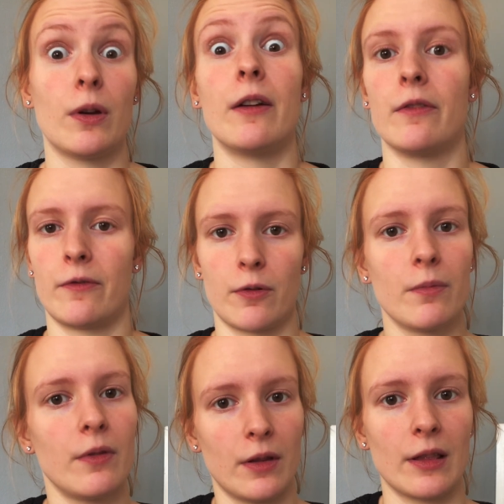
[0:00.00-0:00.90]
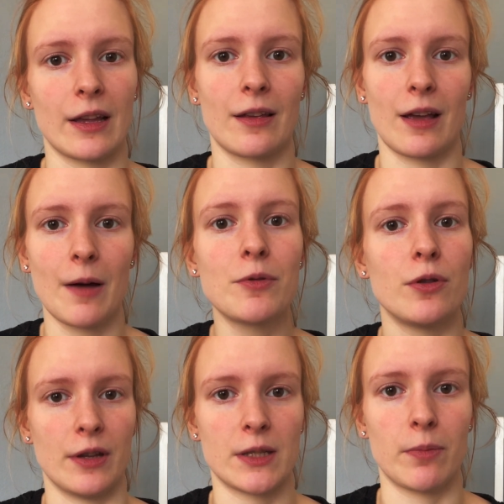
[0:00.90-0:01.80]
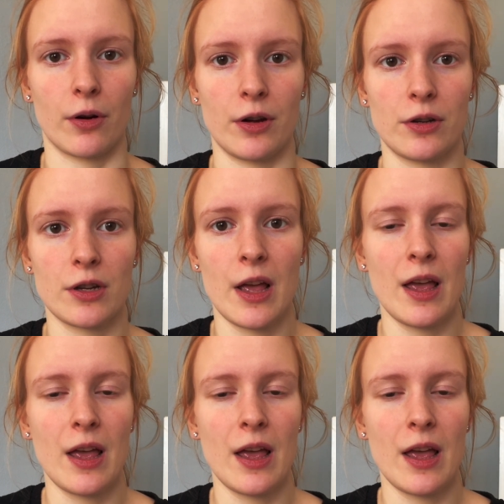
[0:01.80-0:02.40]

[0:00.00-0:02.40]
And from like up to this point,